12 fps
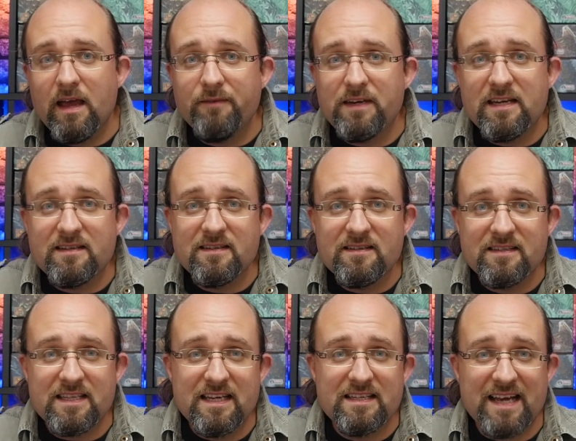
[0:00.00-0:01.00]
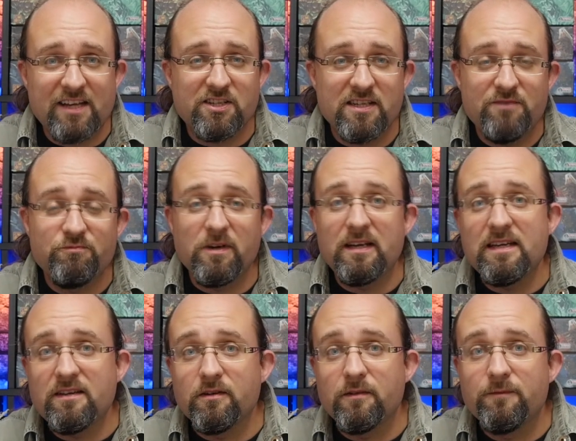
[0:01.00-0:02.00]
Heavy Hitters is actually really
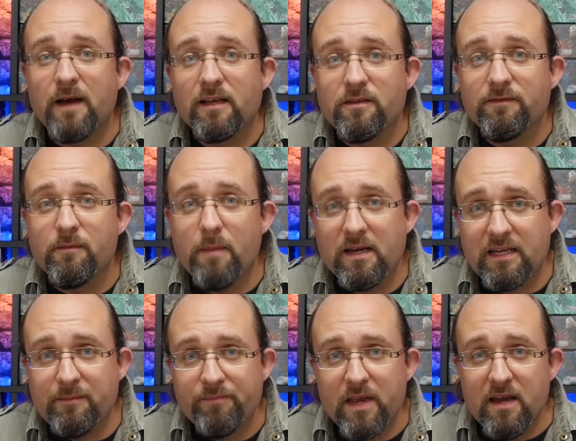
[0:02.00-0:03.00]
good value for money.